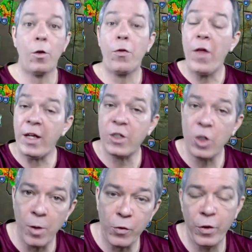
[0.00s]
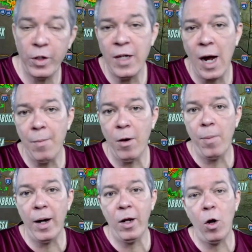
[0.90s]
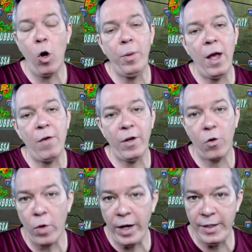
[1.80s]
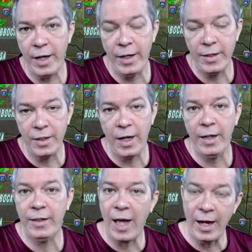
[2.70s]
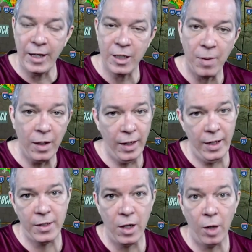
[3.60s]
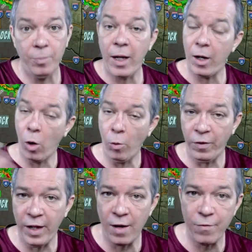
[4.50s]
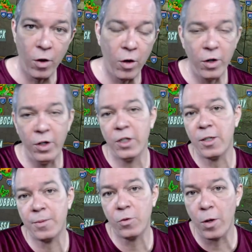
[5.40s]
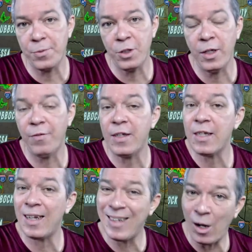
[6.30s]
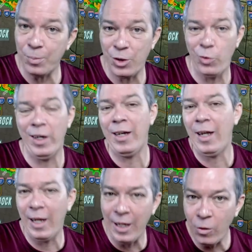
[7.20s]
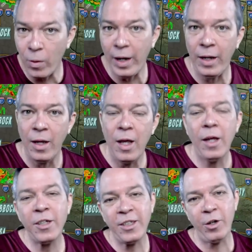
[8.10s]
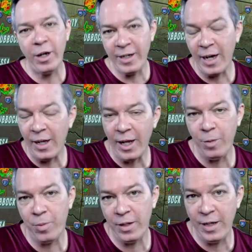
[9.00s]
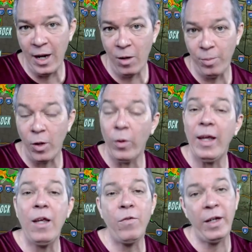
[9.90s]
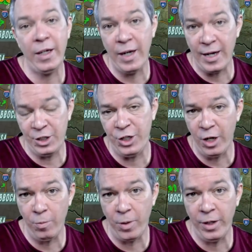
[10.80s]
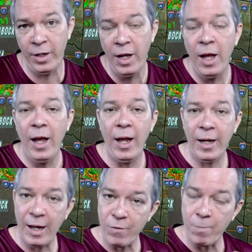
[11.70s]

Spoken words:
thank you so much for your time, everybody. Hope you have a great day today. That is my latest update. Hopefully I've earned your subscription. If this has helped you in any way, consider hitting that like button down below, even hitting that share button, and give a